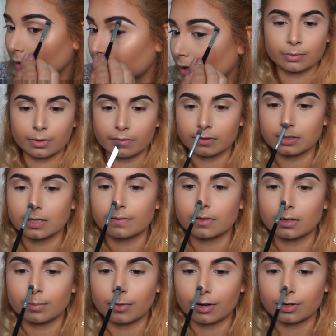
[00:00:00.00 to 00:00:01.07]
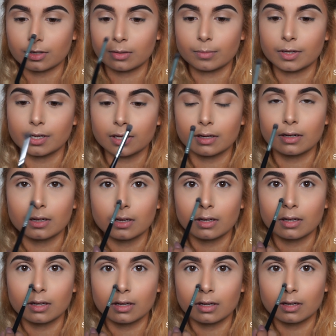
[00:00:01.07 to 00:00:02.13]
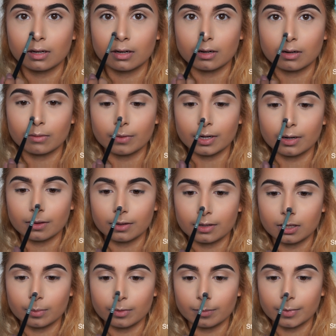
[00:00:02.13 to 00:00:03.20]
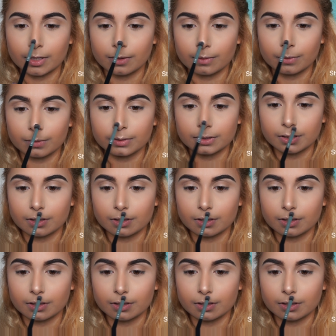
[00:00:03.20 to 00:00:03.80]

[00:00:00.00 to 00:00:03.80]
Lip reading: Use whatever's left on the brush and put it right on the tip of my nose.